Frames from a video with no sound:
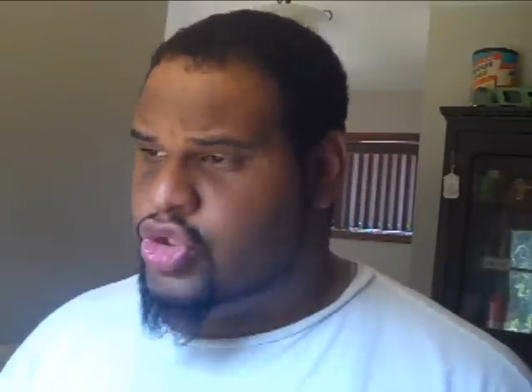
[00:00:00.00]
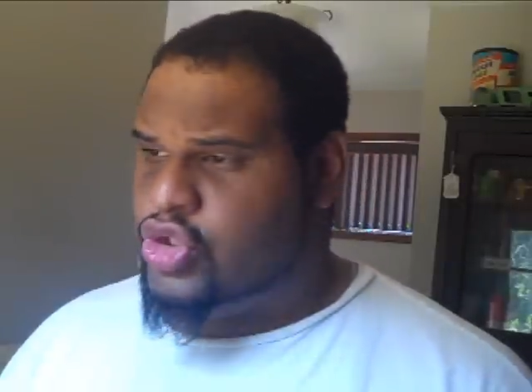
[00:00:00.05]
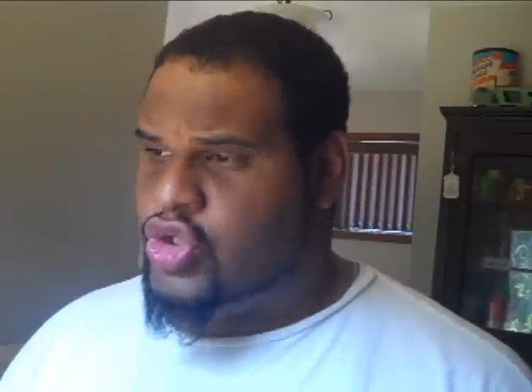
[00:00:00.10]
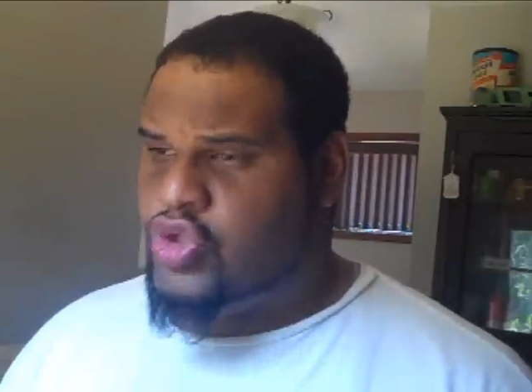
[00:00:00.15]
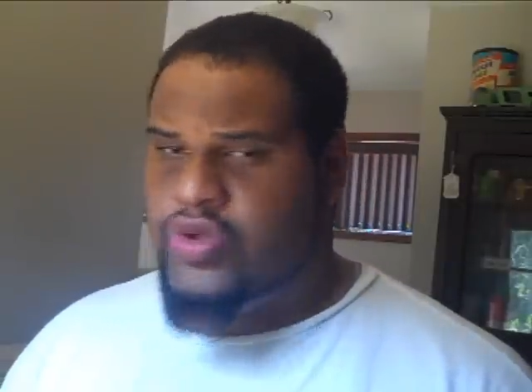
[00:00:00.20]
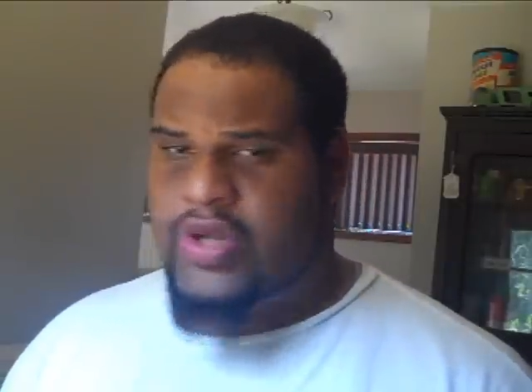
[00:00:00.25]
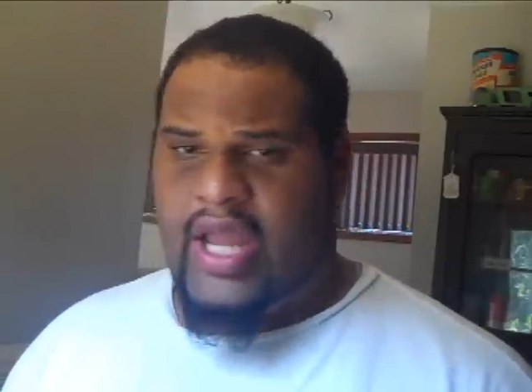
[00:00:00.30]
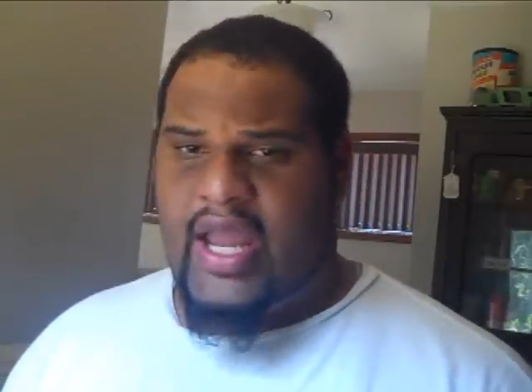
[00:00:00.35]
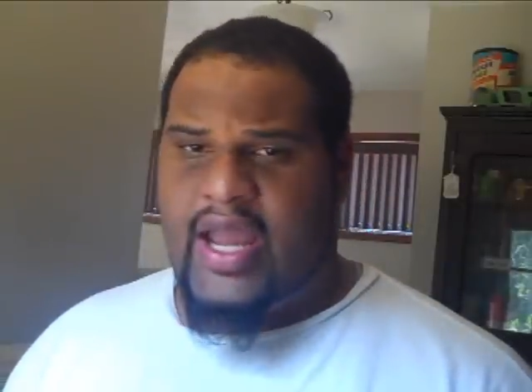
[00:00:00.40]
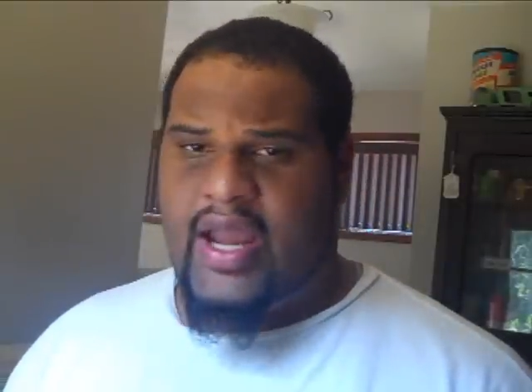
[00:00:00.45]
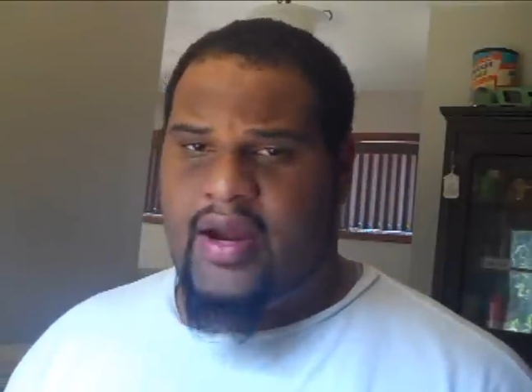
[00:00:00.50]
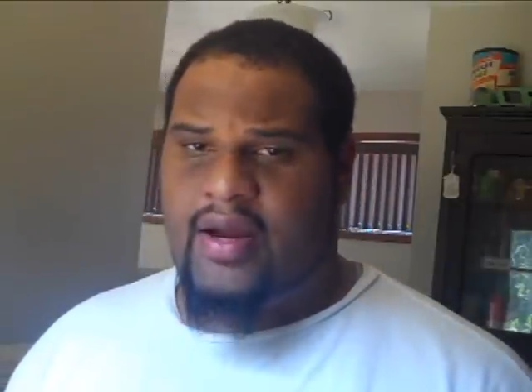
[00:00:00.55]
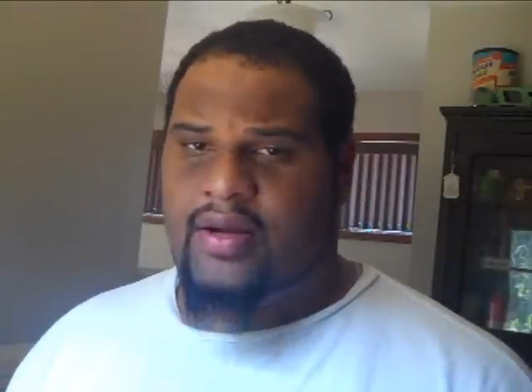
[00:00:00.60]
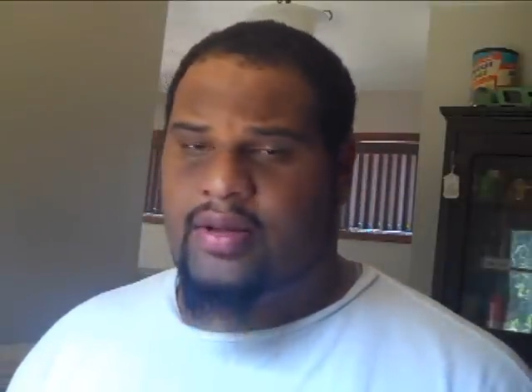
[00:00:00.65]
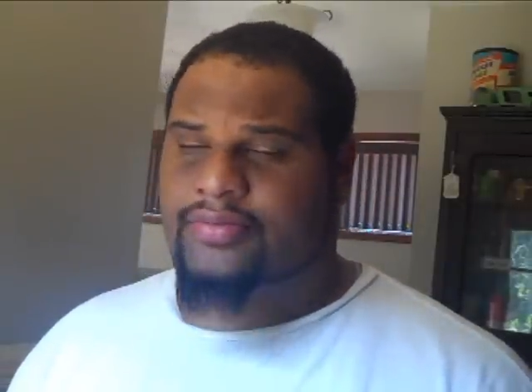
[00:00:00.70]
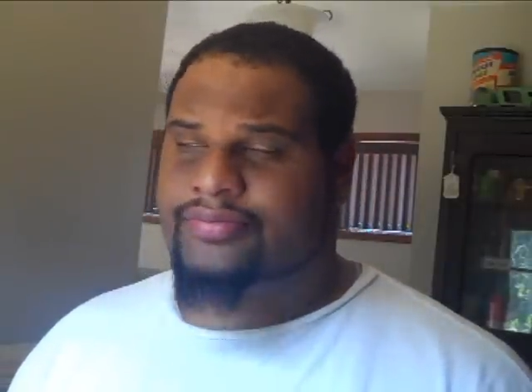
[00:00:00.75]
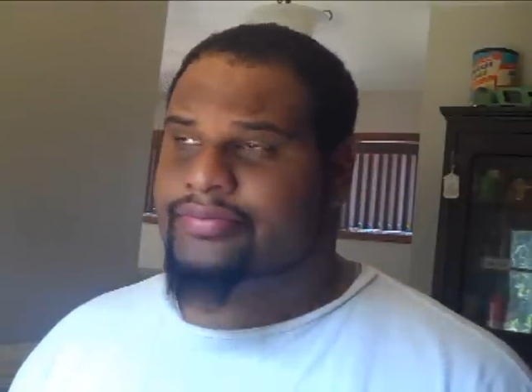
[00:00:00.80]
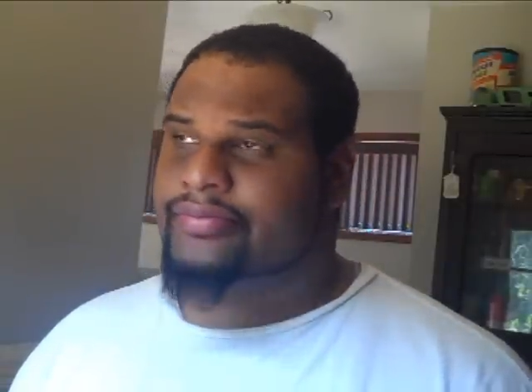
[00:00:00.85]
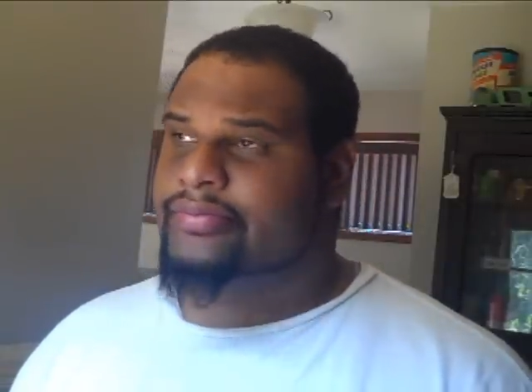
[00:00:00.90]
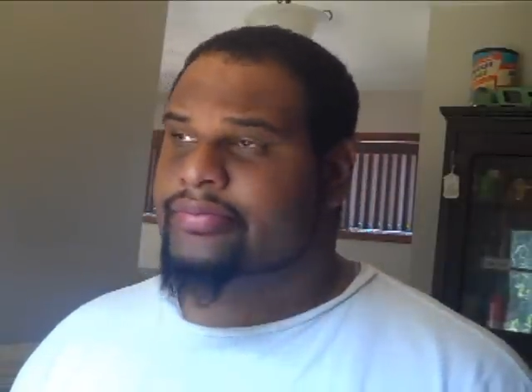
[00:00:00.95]
Do you care?
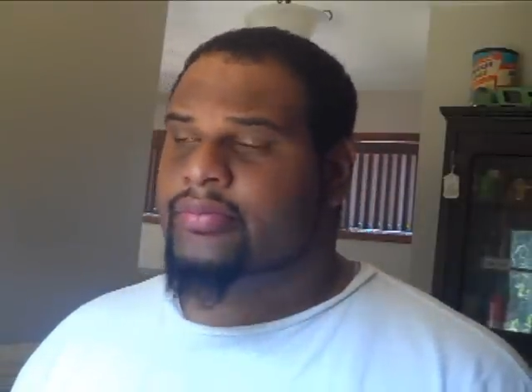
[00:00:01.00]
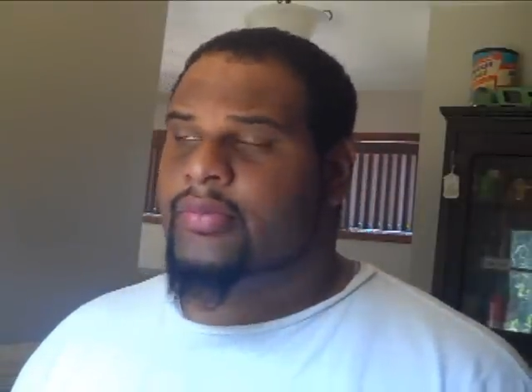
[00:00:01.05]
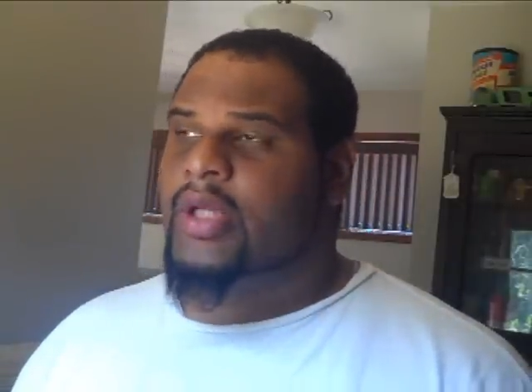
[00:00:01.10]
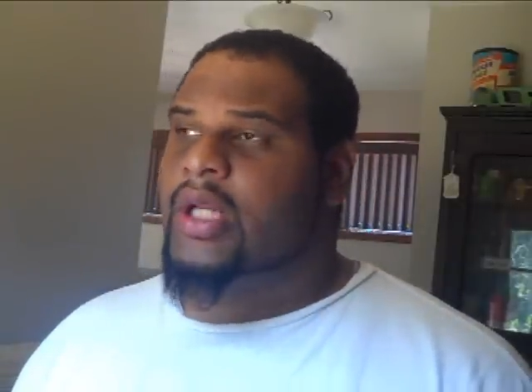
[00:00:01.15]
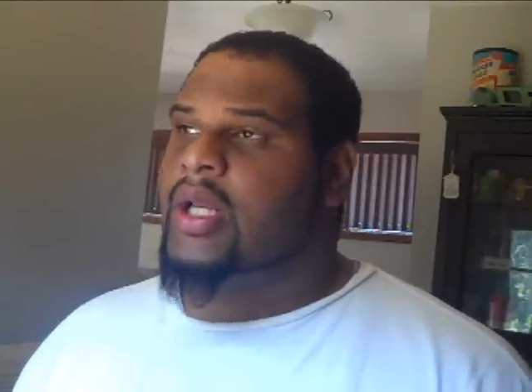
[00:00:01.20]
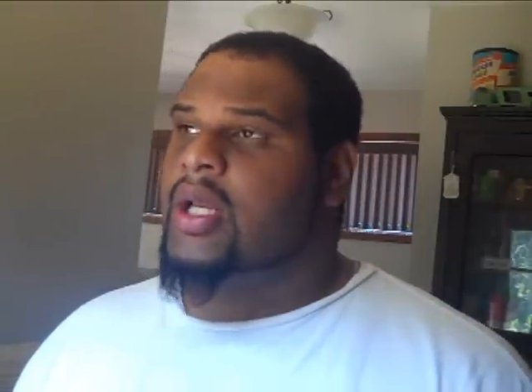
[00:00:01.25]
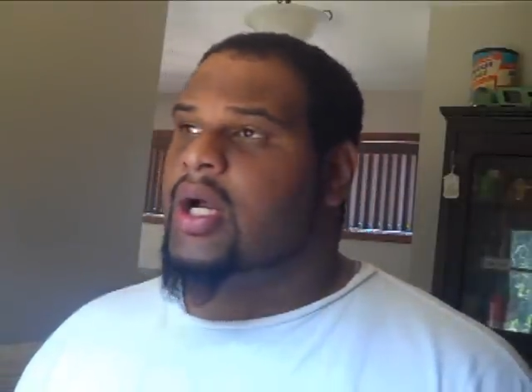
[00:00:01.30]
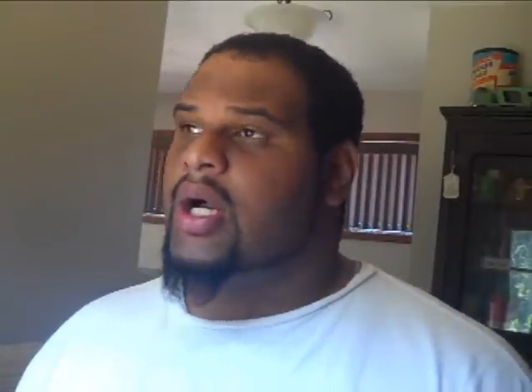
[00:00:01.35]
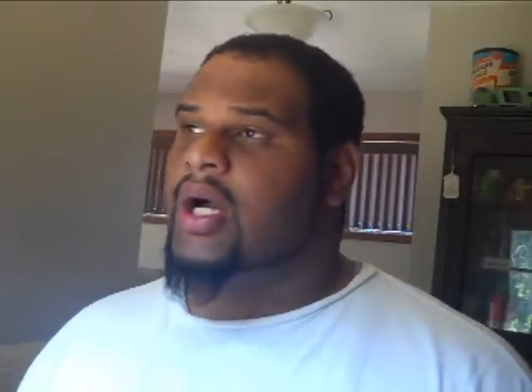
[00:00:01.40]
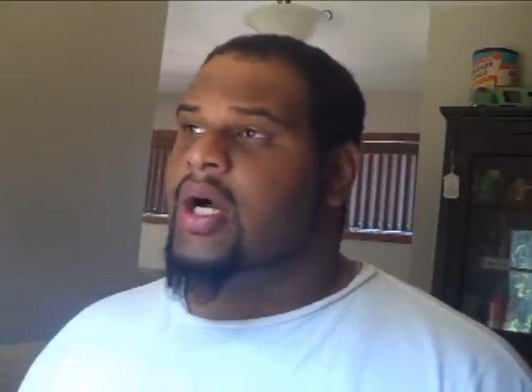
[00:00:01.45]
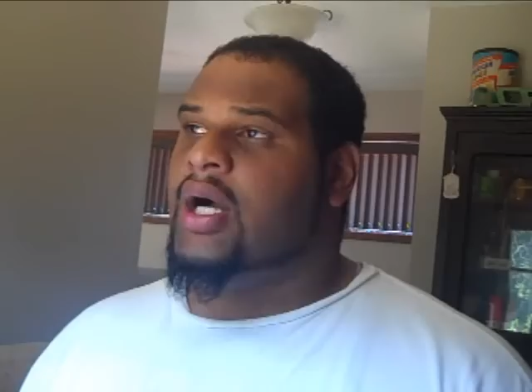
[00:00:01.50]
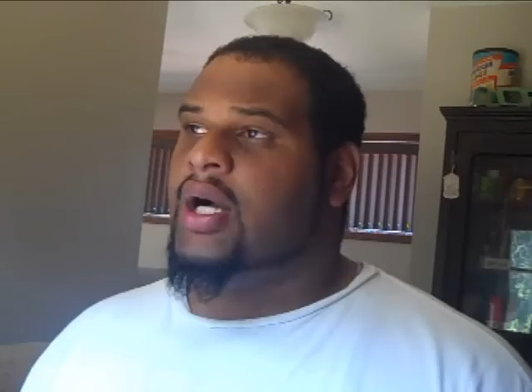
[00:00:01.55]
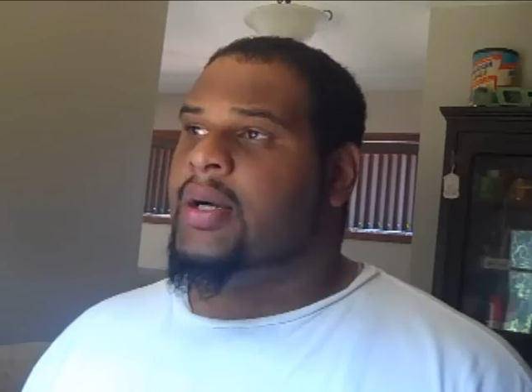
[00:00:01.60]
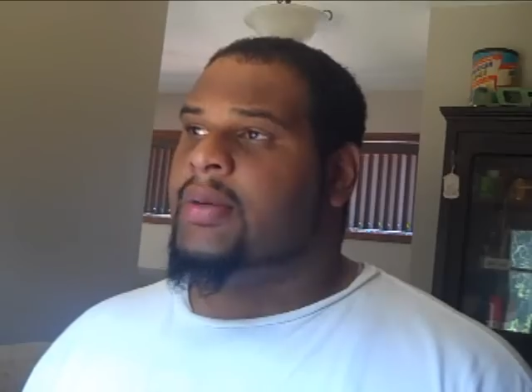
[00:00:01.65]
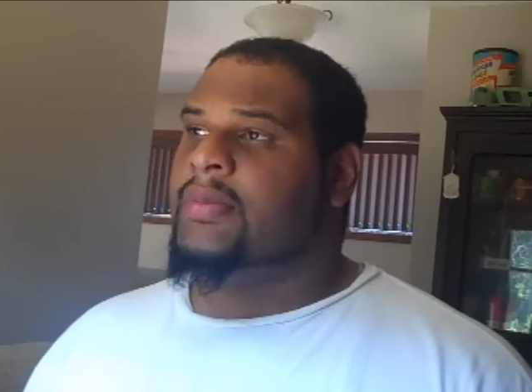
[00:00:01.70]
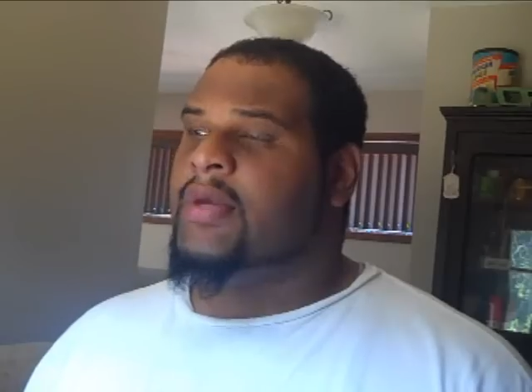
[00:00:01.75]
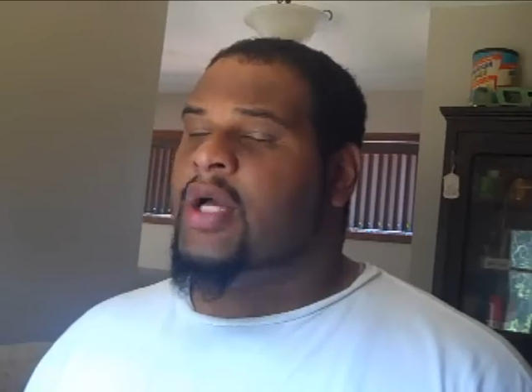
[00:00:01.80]
No!